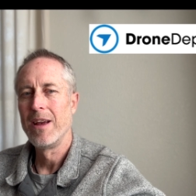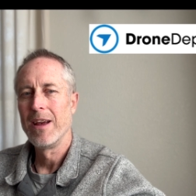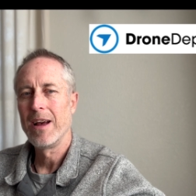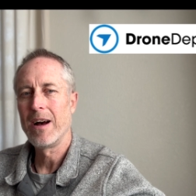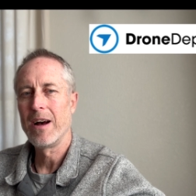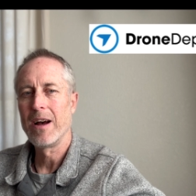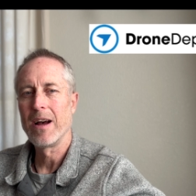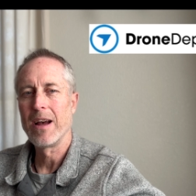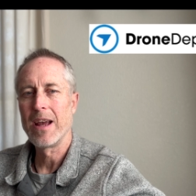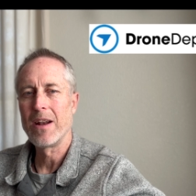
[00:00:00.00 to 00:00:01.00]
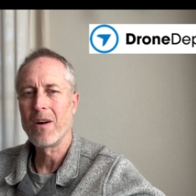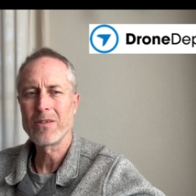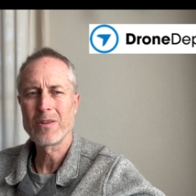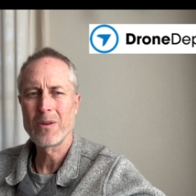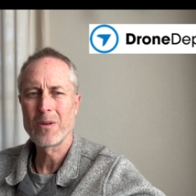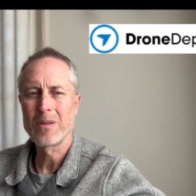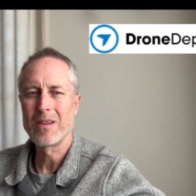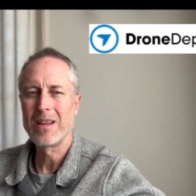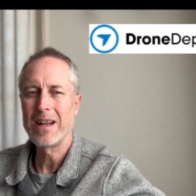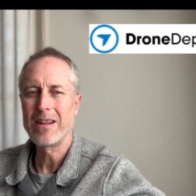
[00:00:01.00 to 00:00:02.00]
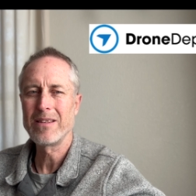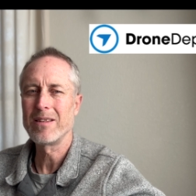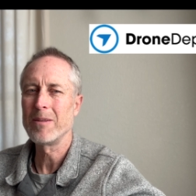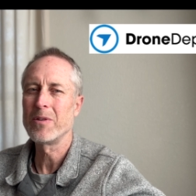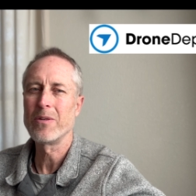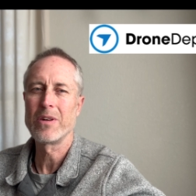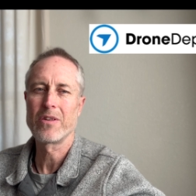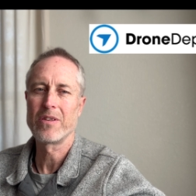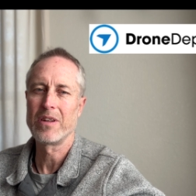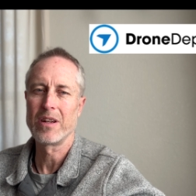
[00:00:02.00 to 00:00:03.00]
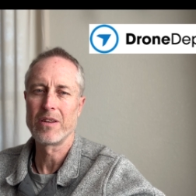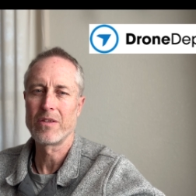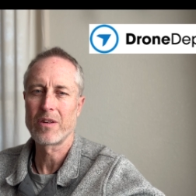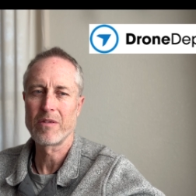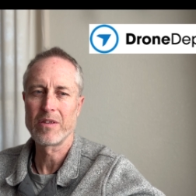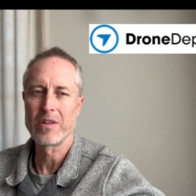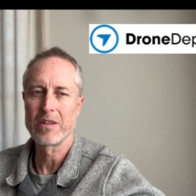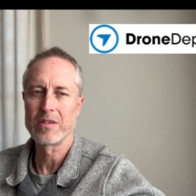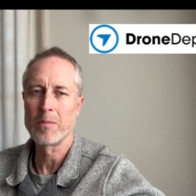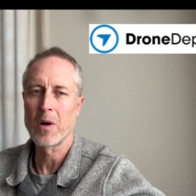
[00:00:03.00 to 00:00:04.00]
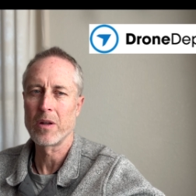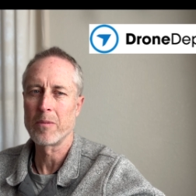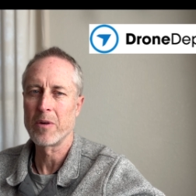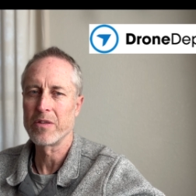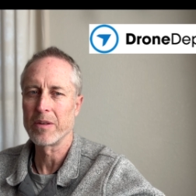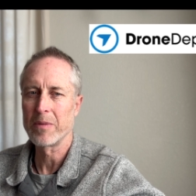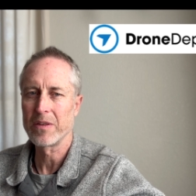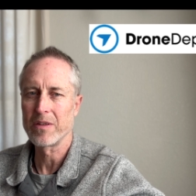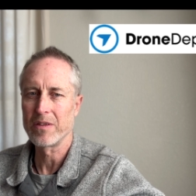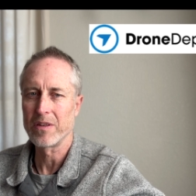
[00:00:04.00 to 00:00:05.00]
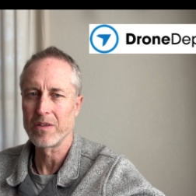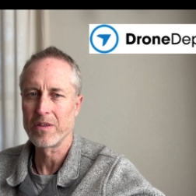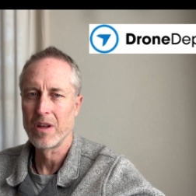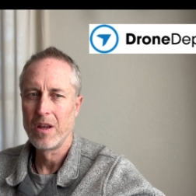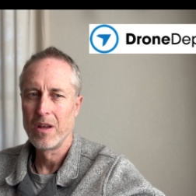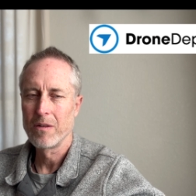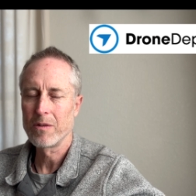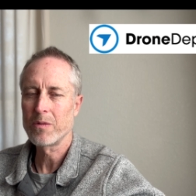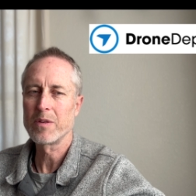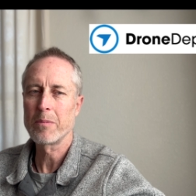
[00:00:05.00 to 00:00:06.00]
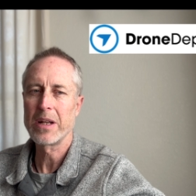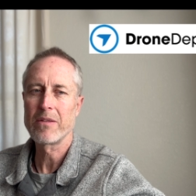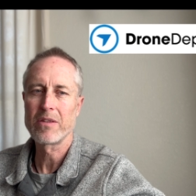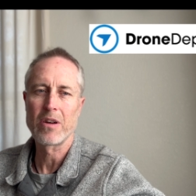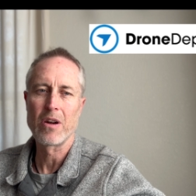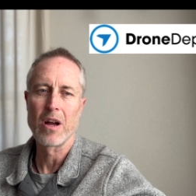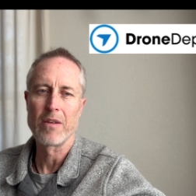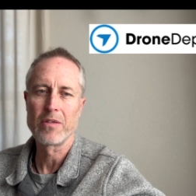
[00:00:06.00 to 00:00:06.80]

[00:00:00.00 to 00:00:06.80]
Uh, and also, they didn't seem too interested in servicing small and emerging businesses, which was a bit of a turnoff.